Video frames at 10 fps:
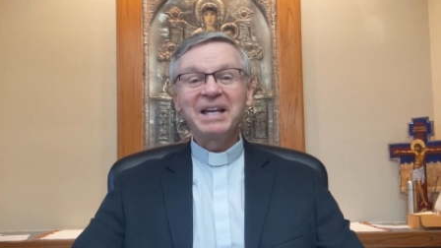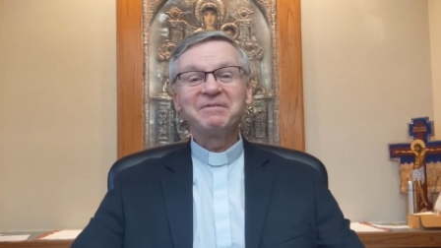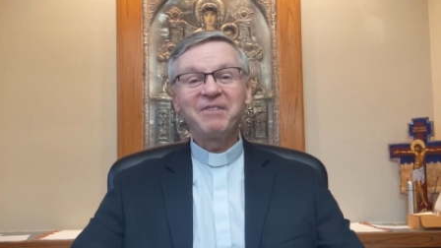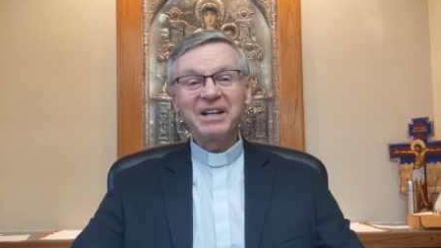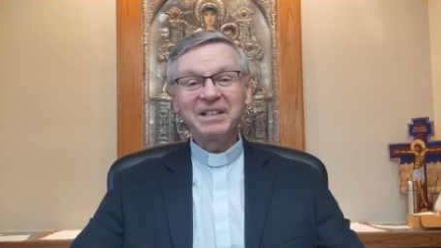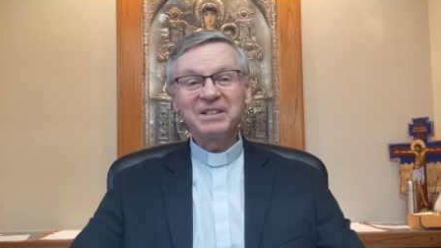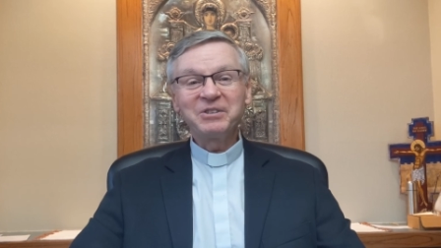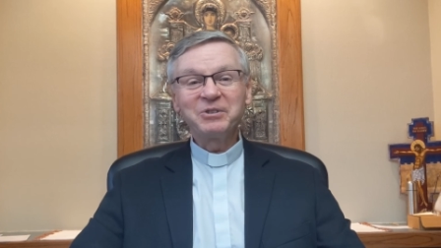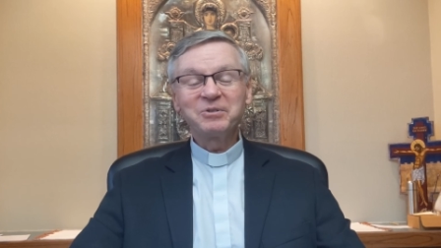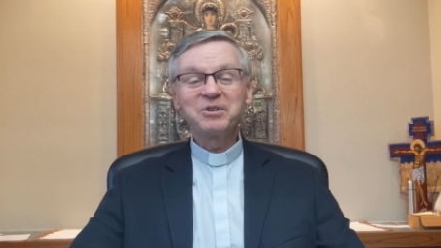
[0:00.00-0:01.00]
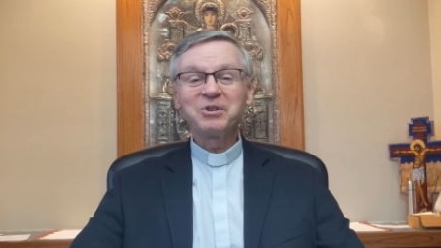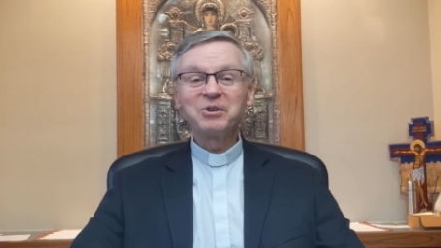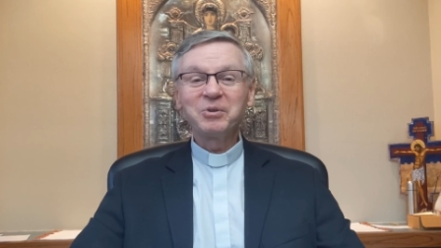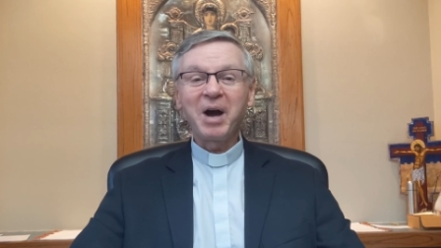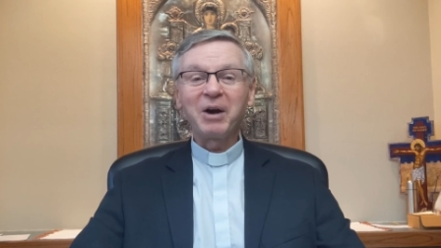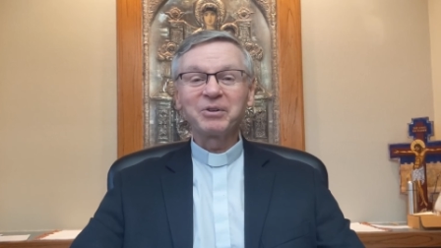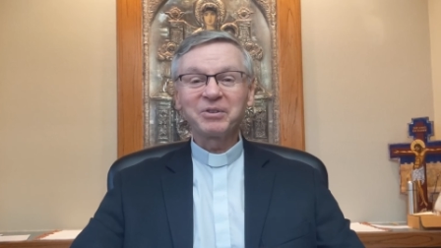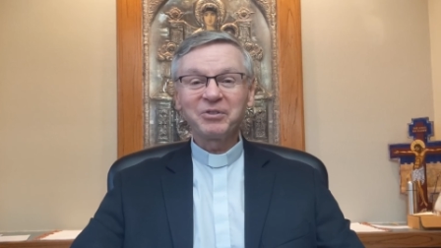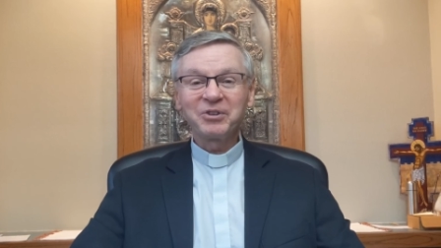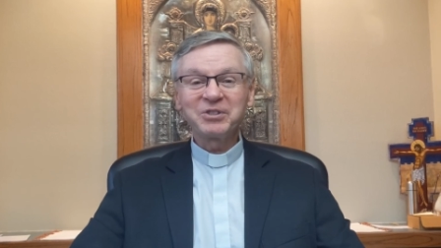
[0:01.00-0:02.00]
inviting you to
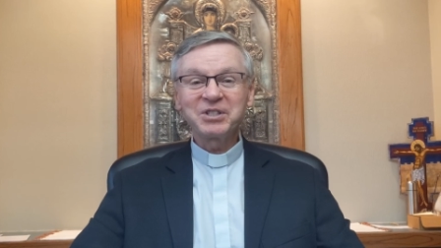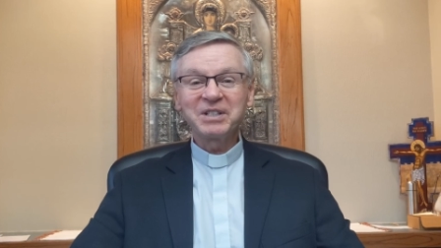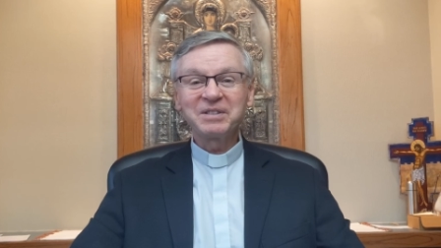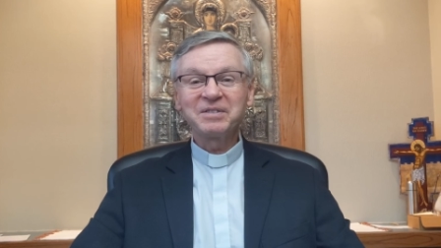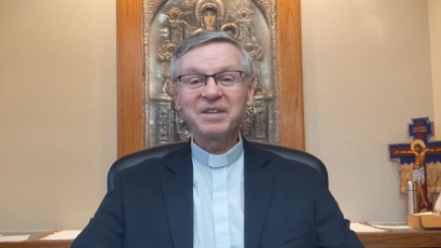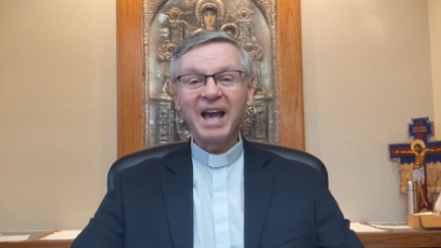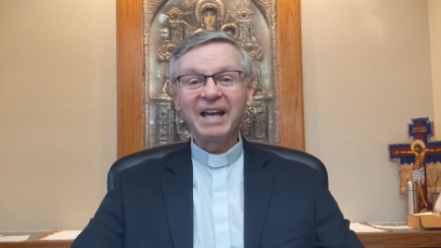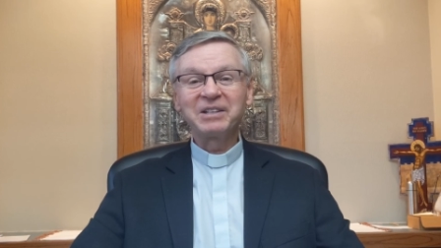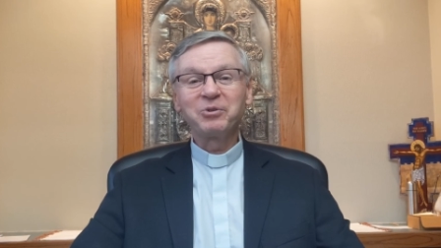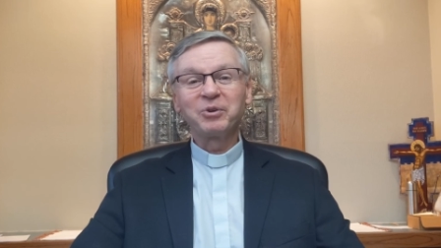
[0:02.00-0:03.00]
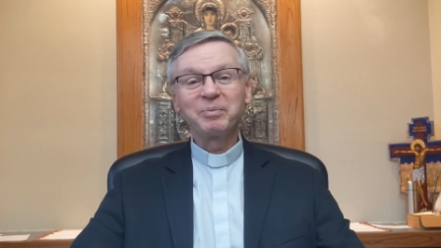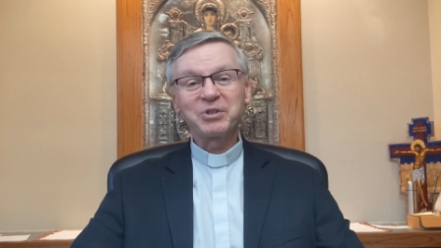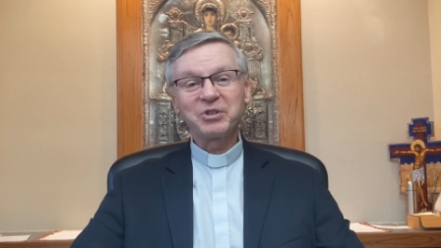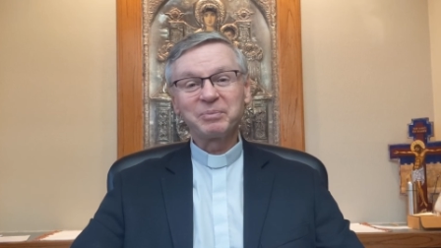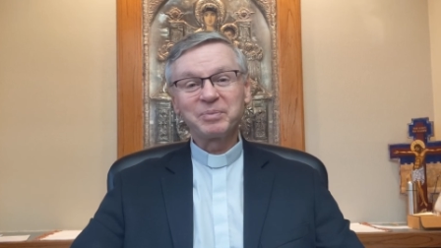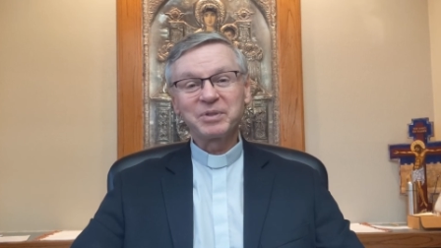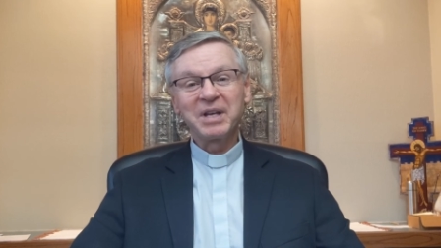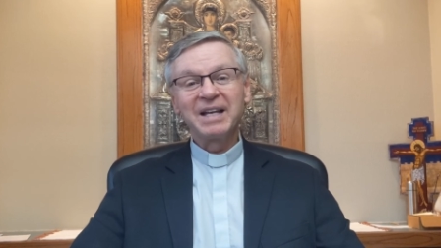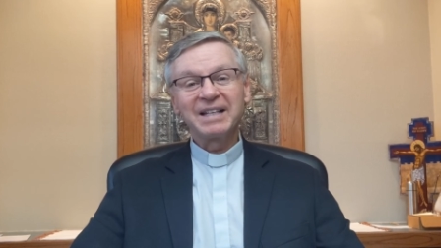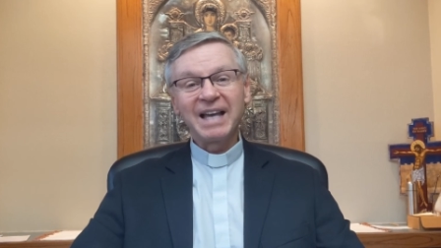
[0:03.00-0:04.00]
our 13th annual
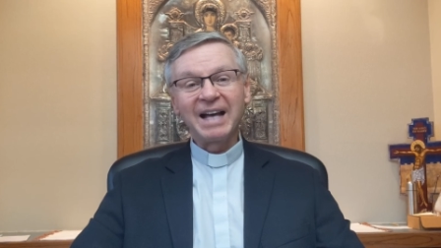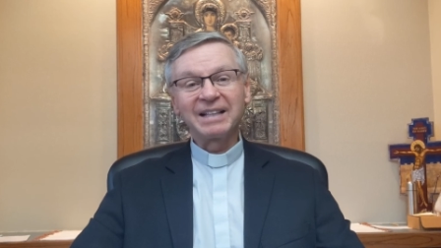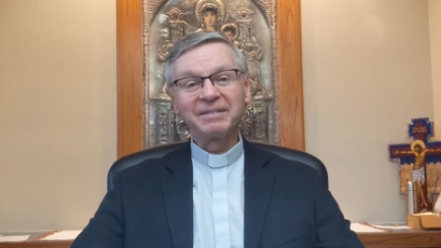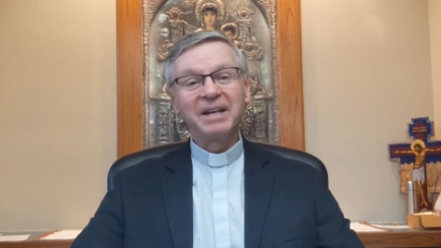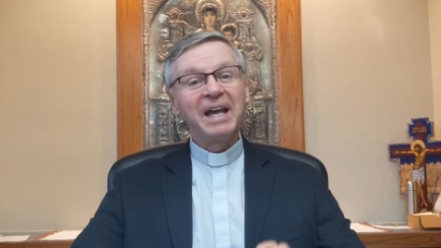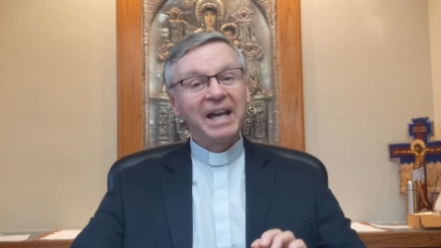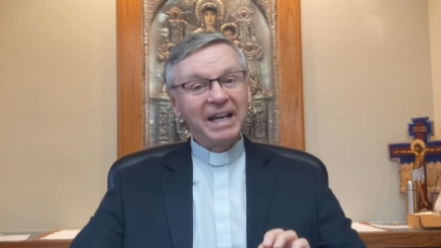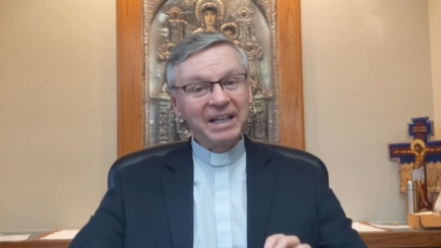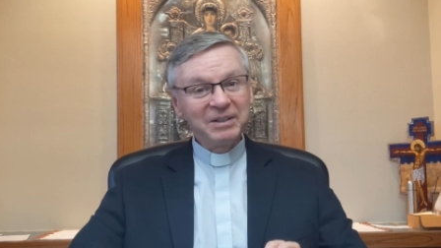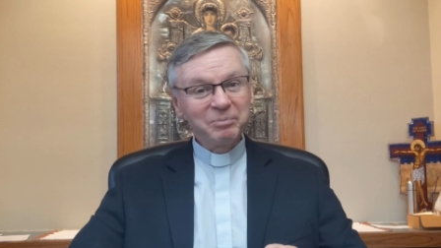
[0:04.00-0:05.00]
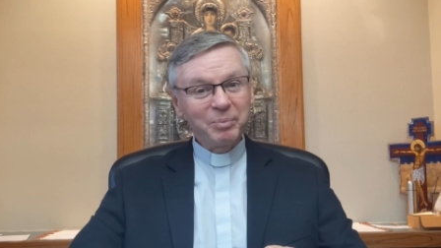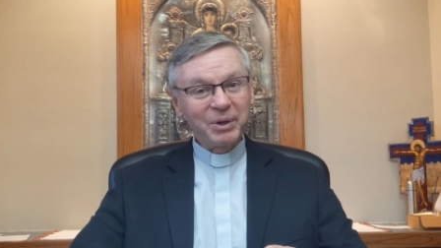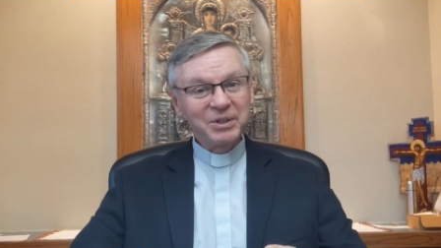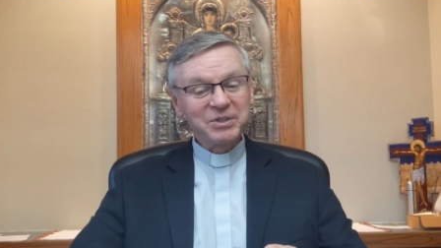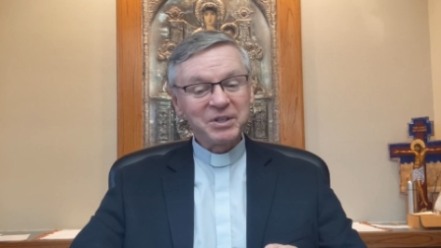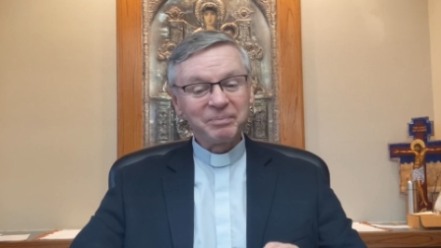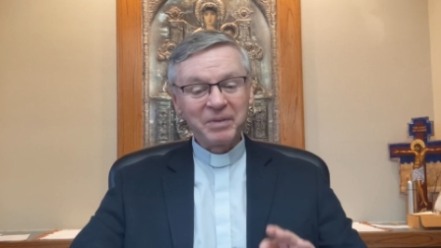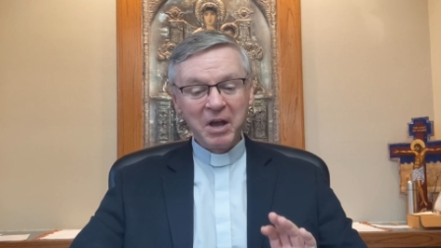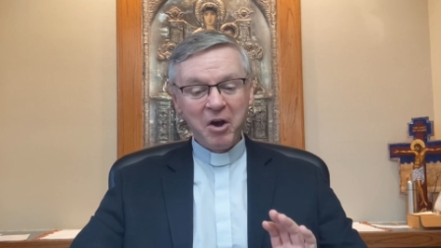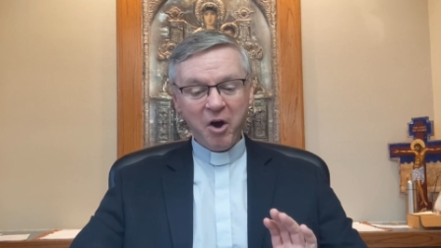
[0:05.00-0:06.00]
Bishop's Gala in
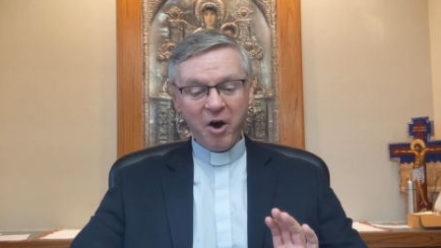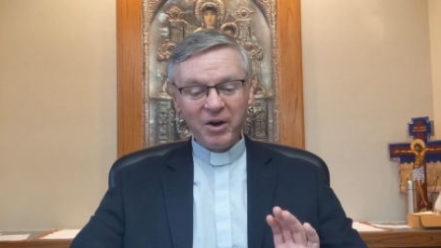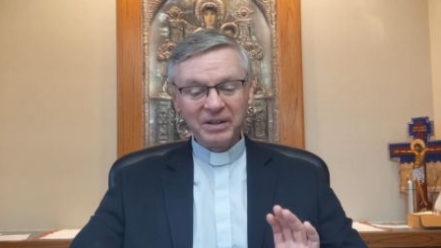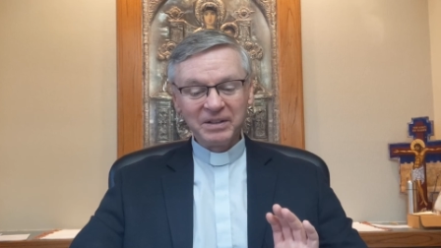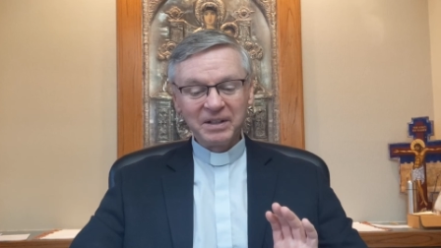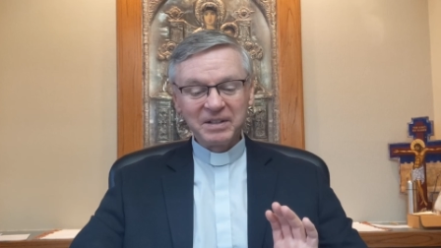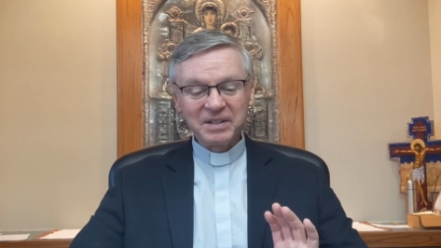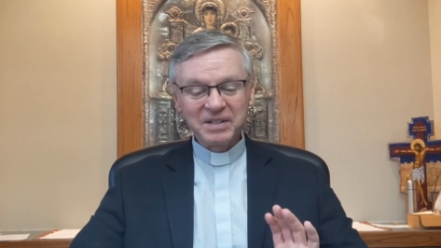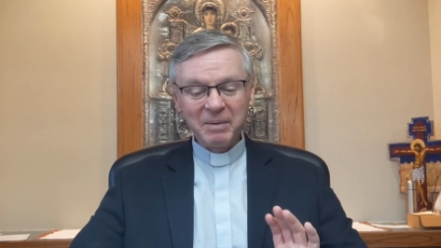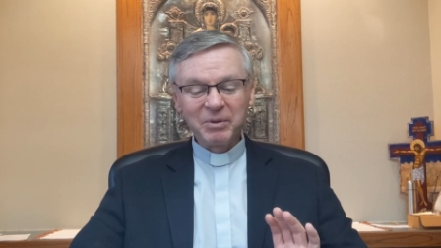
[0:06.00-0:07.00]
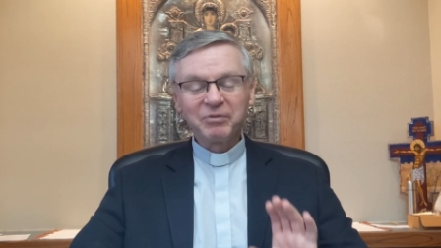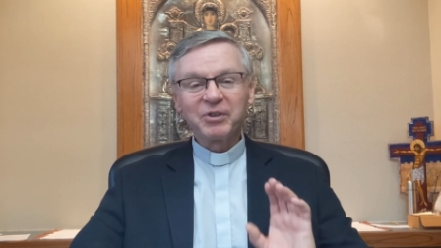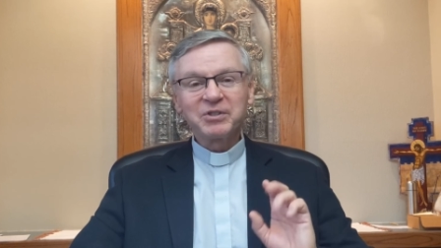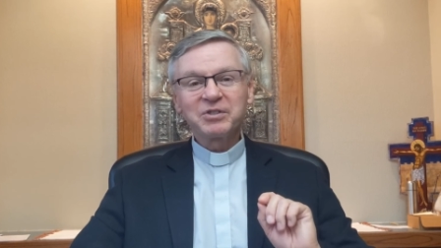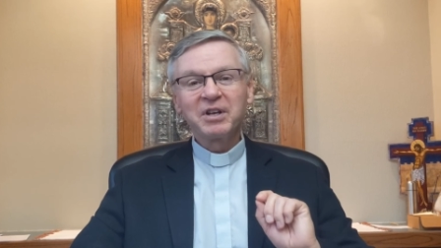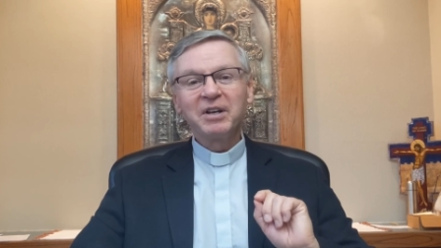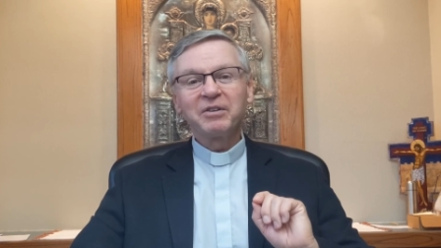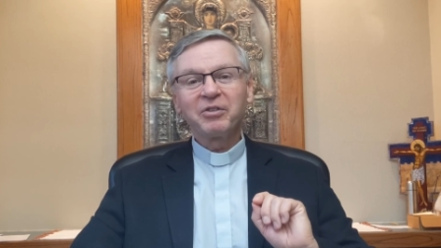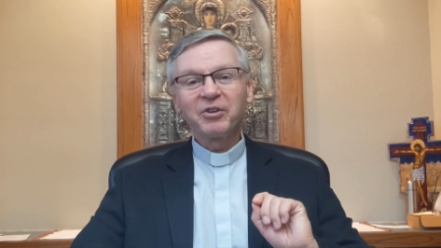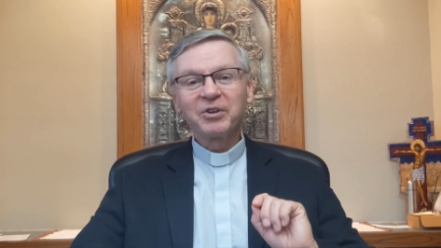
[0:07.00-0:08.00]
person on December 1st,
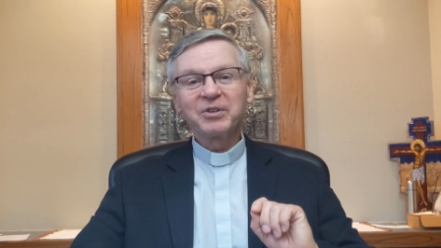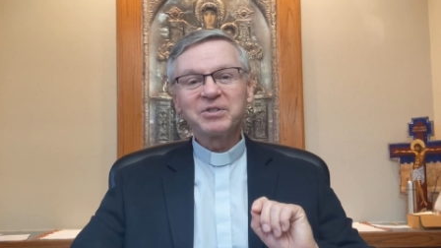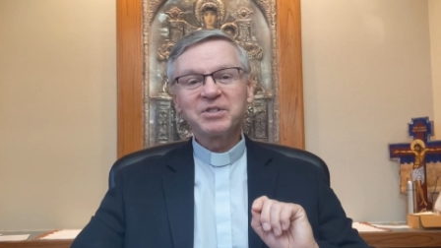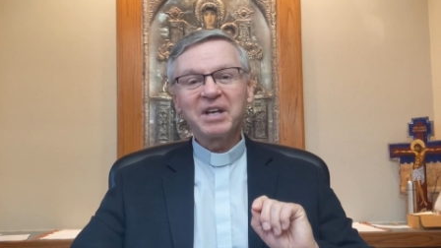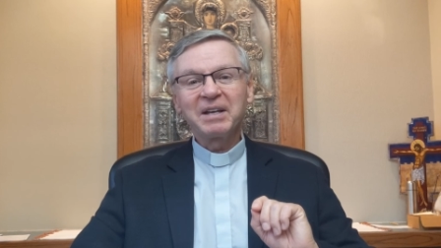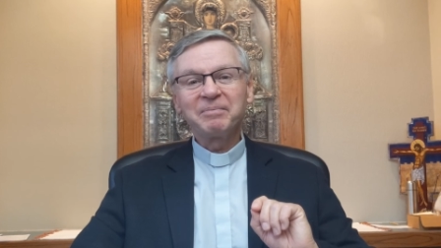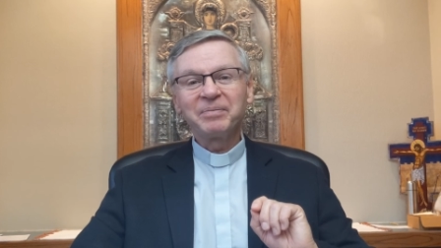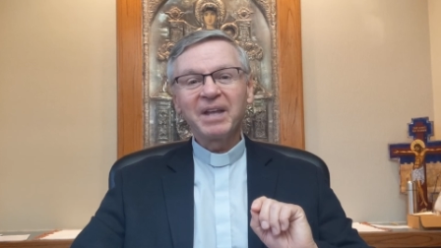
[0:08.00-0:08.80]
Thursday.